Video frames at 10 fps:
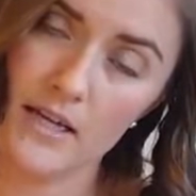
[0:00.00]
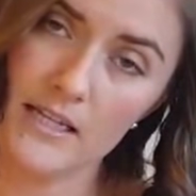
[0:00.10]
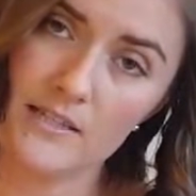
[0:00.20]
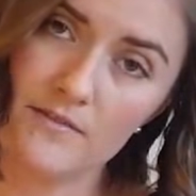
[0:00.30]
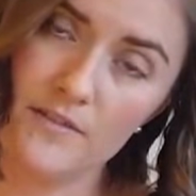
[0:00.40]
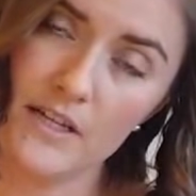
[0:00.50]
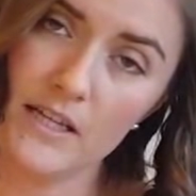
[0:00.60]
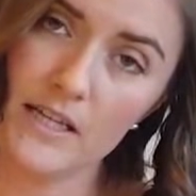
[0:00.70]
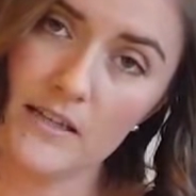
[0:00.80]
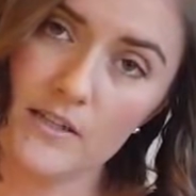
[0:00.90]
is
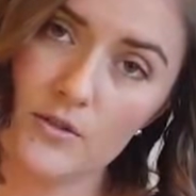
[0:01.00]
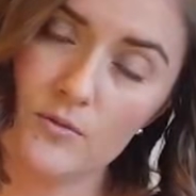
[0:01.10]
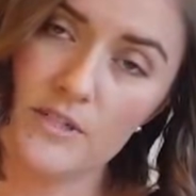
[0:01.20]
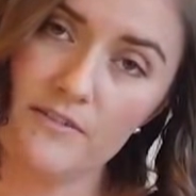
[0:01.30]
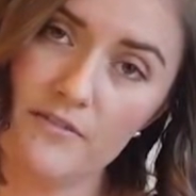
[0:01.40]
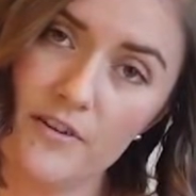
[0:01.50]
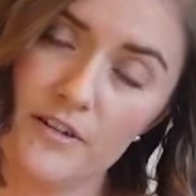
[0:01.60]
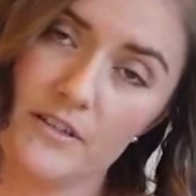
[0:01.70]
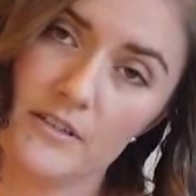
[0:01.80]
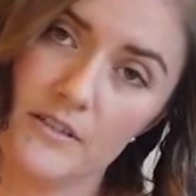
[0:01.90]
feeling a little
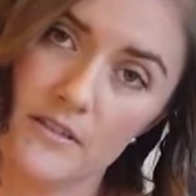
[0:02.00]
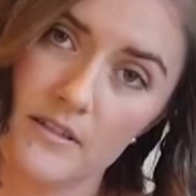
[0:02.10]
different.